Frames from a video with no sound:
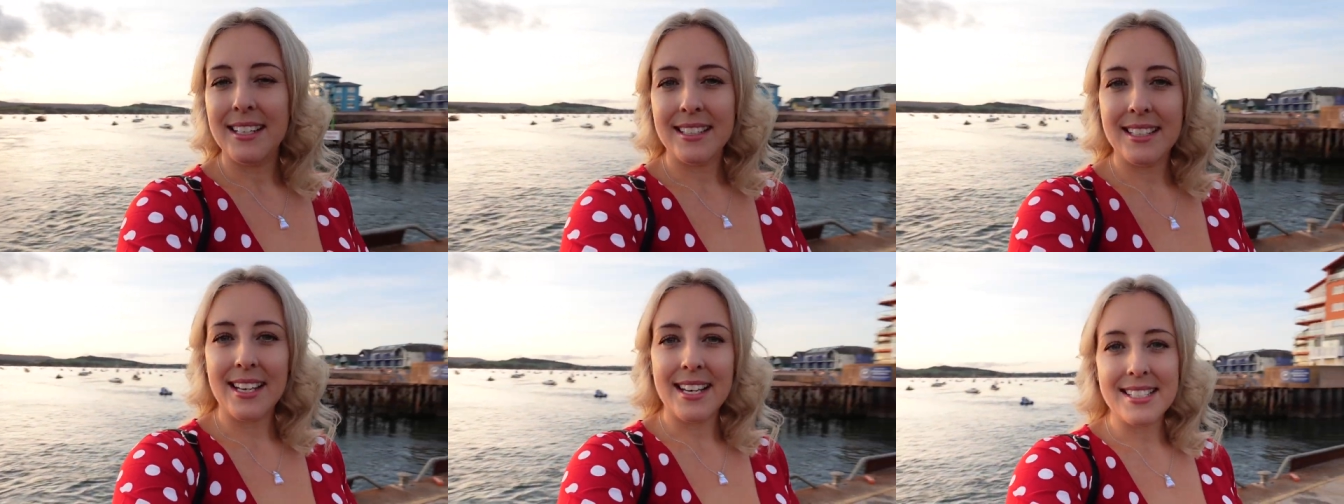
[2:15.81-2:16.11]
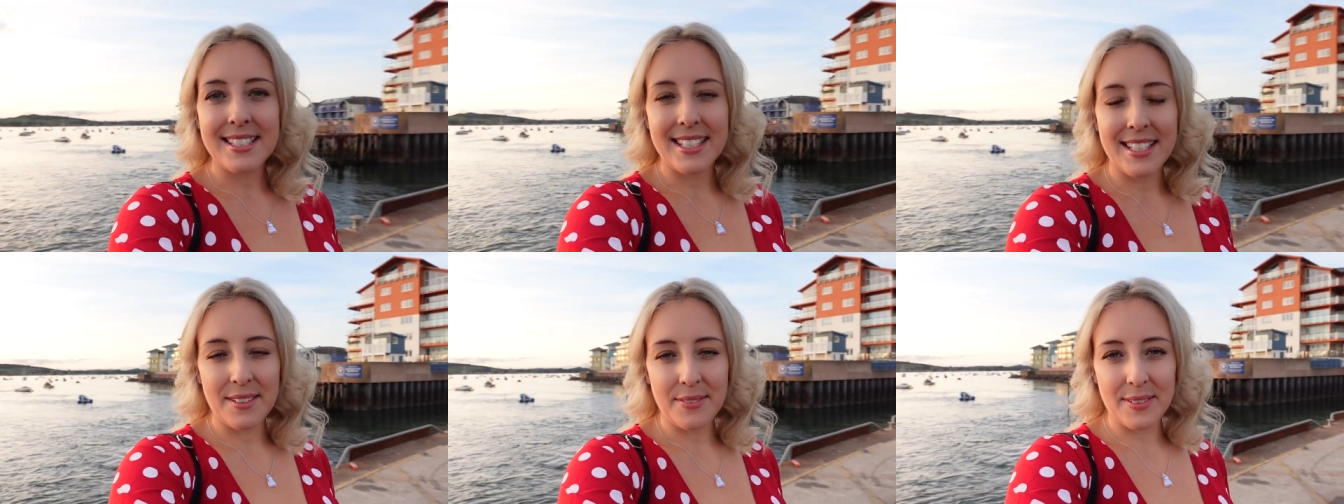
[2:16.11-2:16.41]

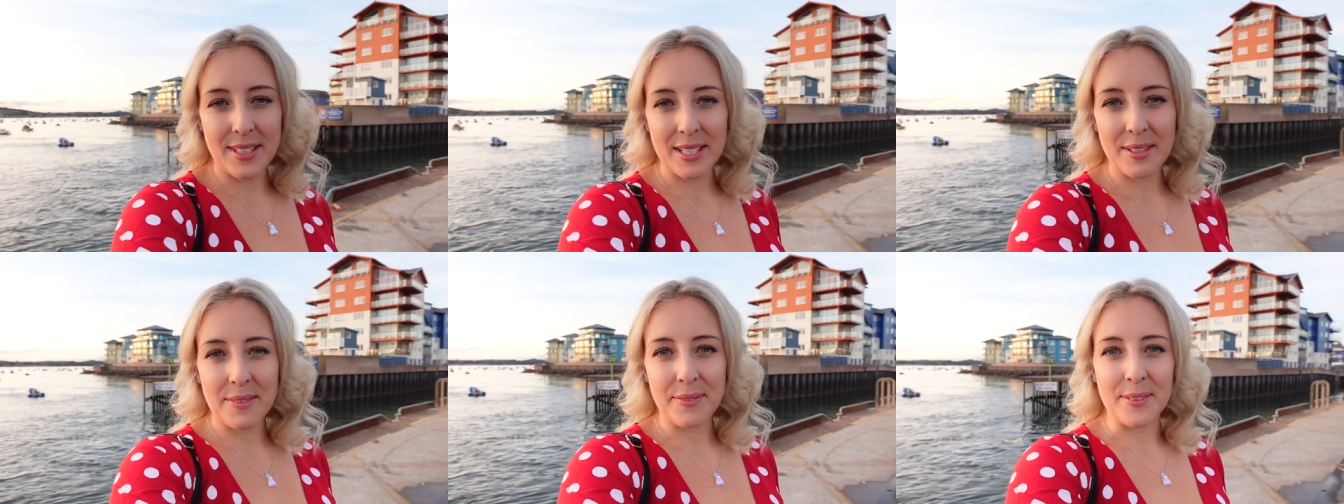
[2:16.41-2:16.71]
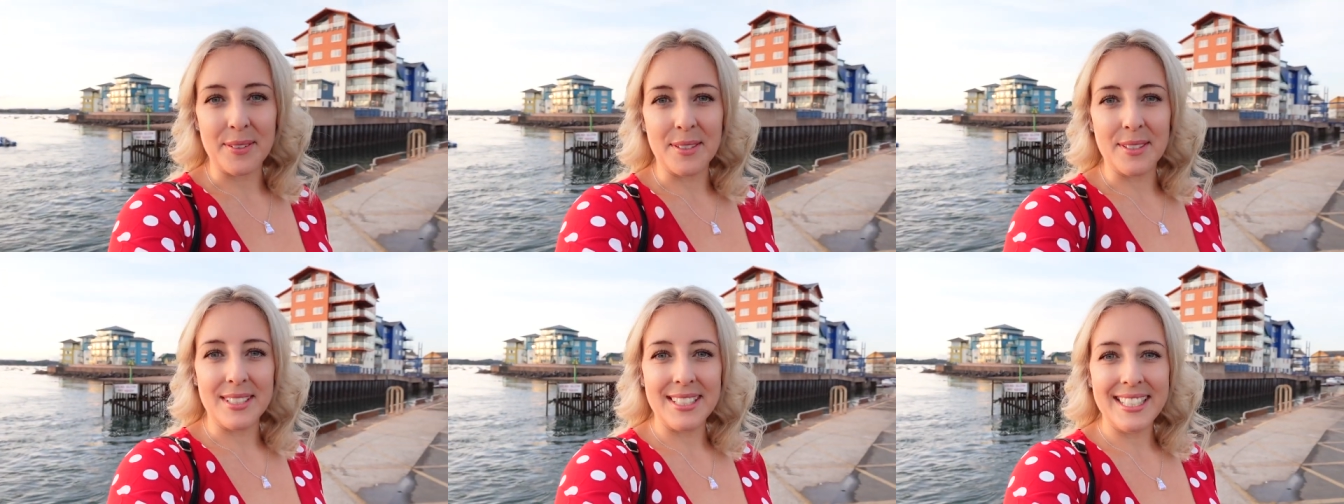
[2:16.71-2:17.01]
nice evening
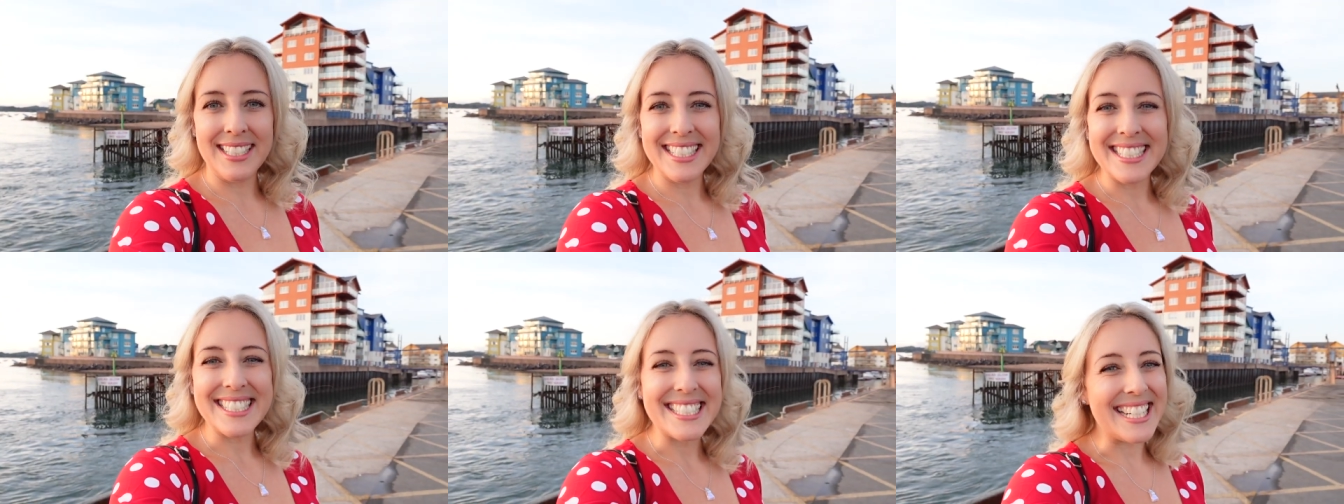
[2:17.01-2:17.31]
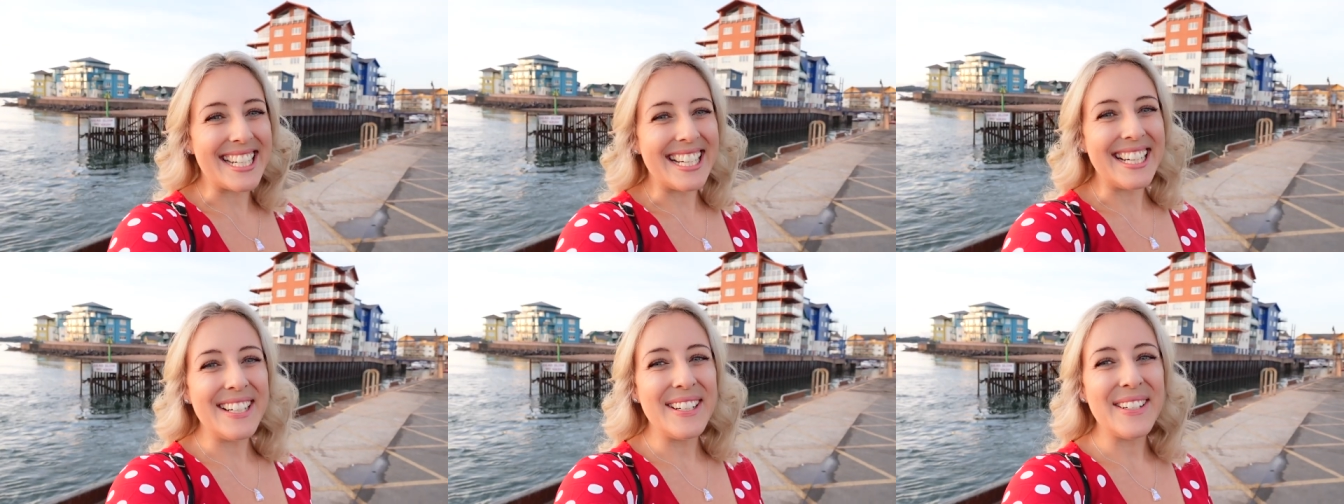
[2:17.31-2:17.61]
for
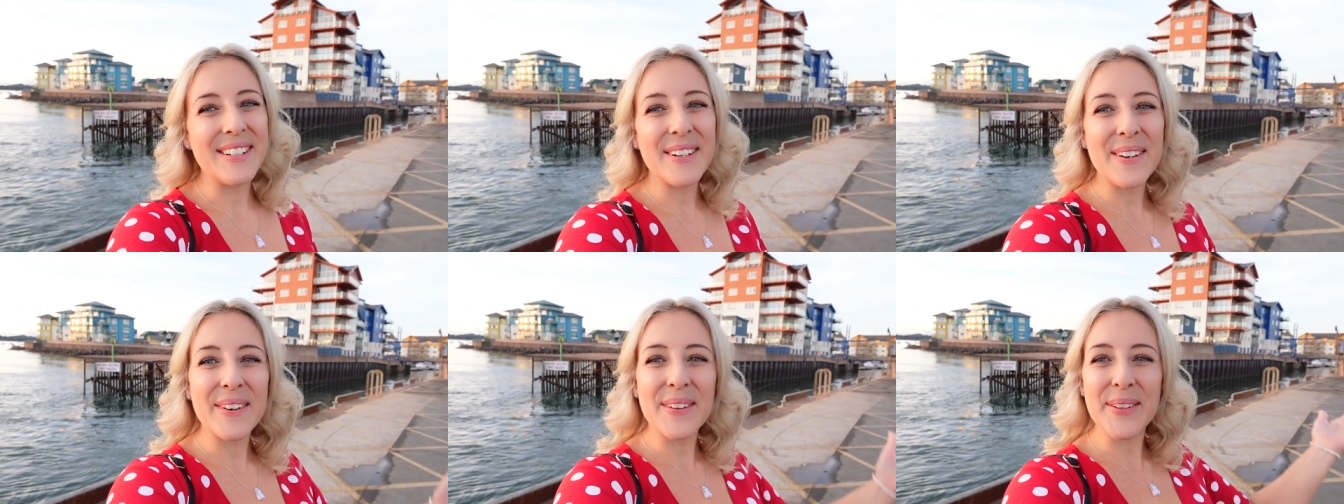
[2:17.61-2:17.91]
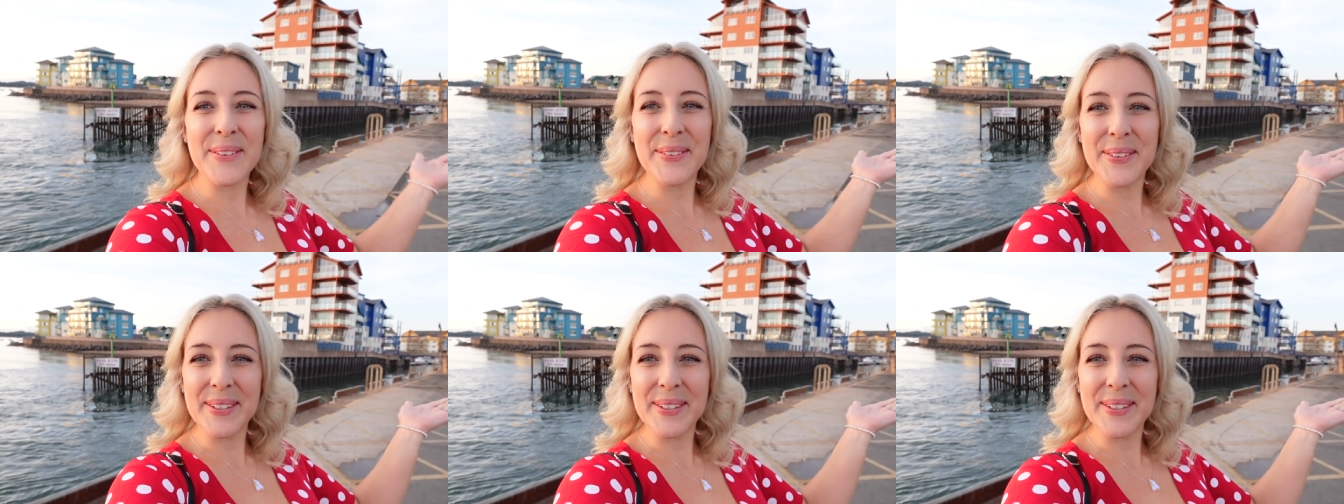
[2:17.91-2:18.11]
dinner on the